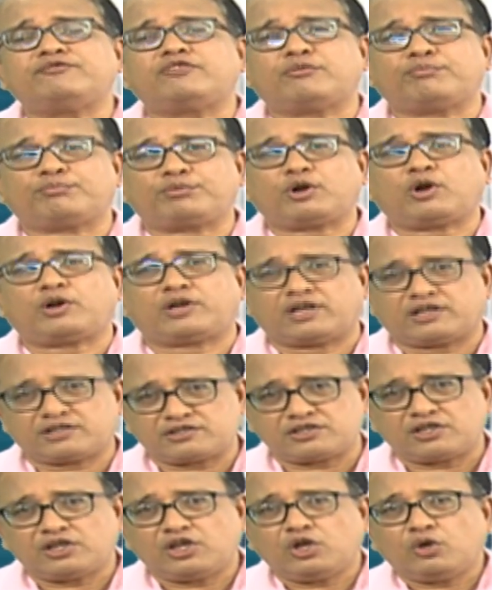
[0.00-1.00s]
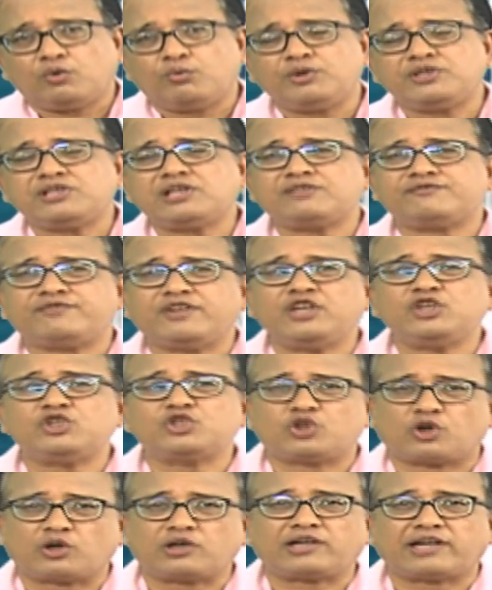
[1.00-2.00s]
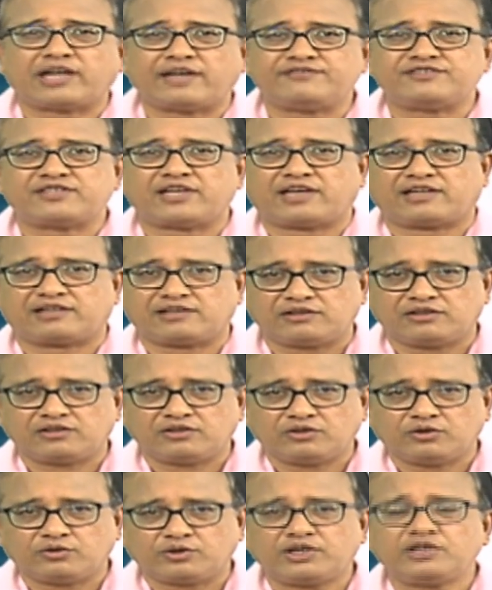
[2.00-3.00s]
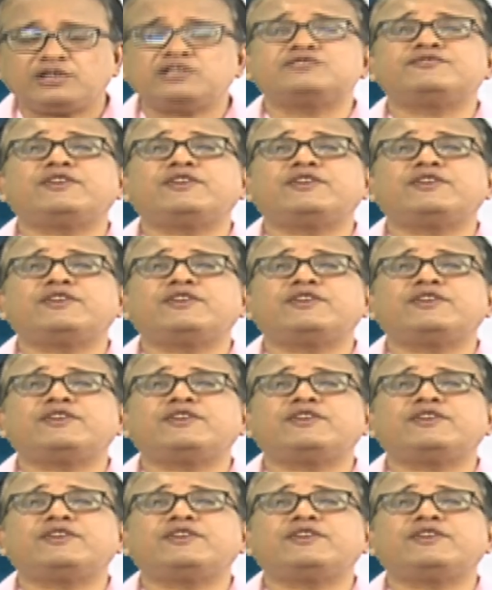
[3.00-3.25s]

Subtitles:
which has very short life cycle. Okay, it's very challenging.